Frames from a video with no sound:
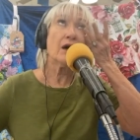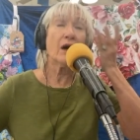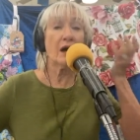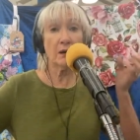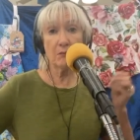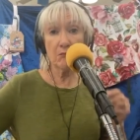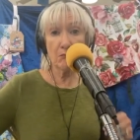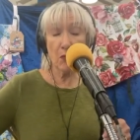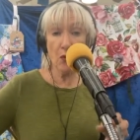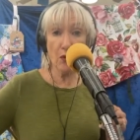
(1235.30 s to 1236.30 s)
are
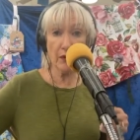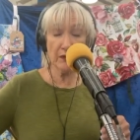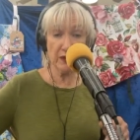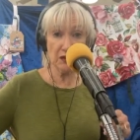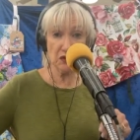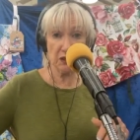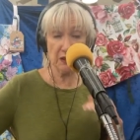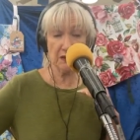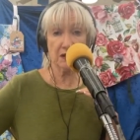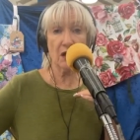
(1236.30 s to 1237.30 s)
more than
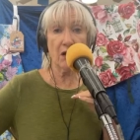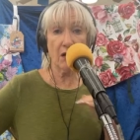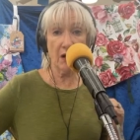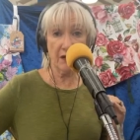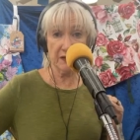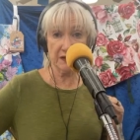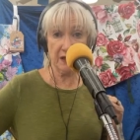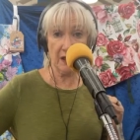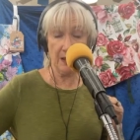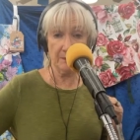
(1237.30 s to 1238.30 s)
just on the
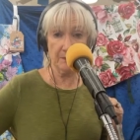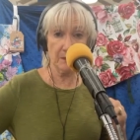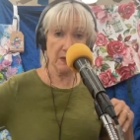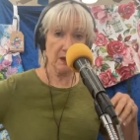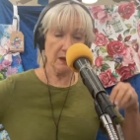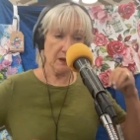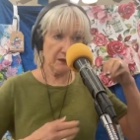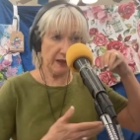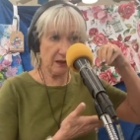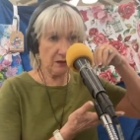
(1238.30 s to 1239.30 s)
top.
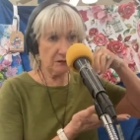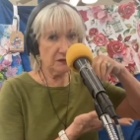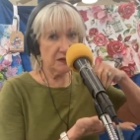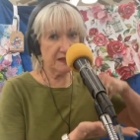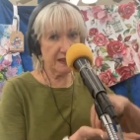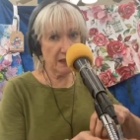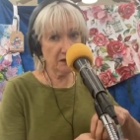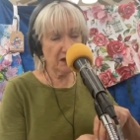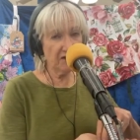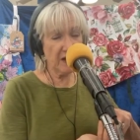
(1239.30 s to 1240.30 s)
They go
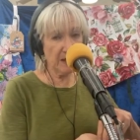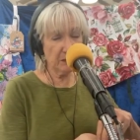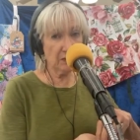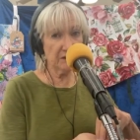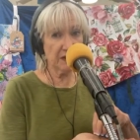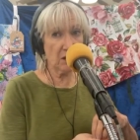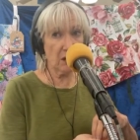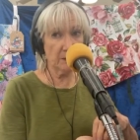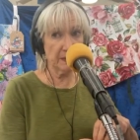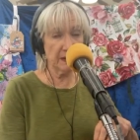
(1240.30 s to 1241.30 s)
down the fiber of the
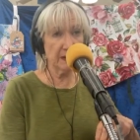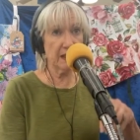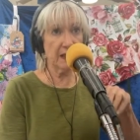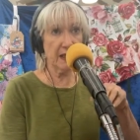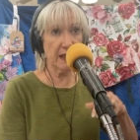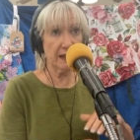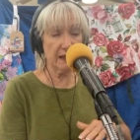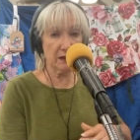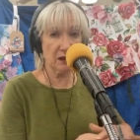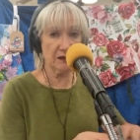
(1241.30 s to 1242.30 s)
carpet and
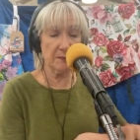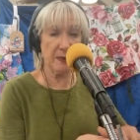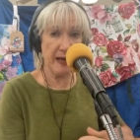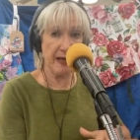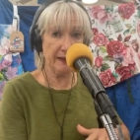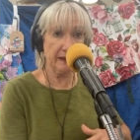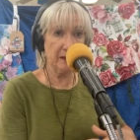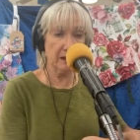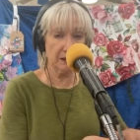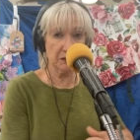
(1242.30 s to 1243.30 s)
get on the
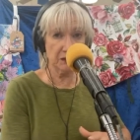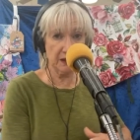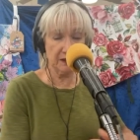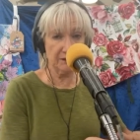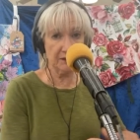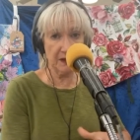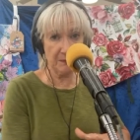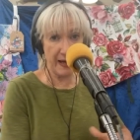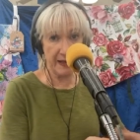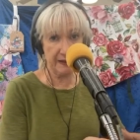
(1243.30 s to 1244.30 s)
padding underneath, the
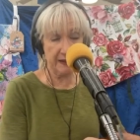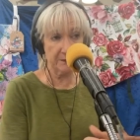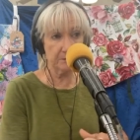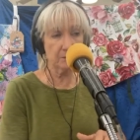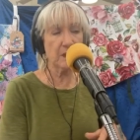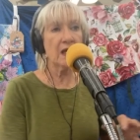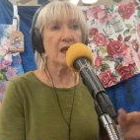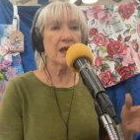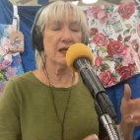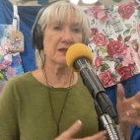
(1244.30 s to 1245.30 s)
backing.
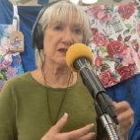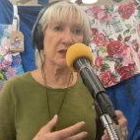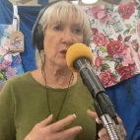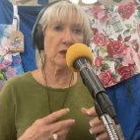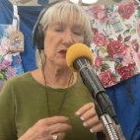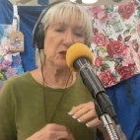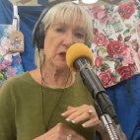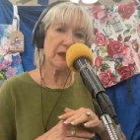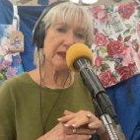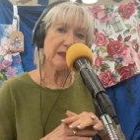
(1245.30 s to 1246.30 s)
And so when you
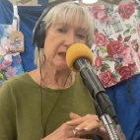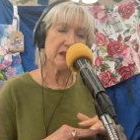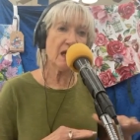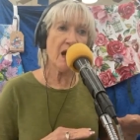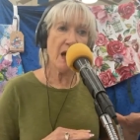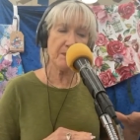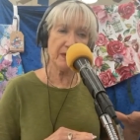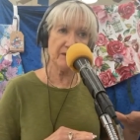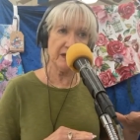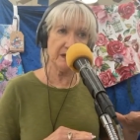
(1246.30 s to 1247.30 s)
clean the top
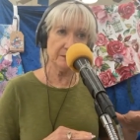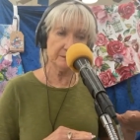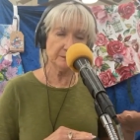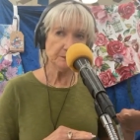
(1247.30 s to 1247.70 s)
of it,